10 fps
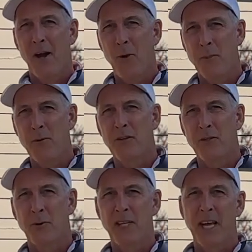I hope you've
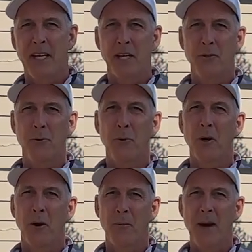enjoyed getting a
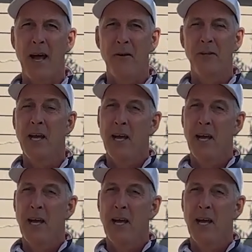tour around.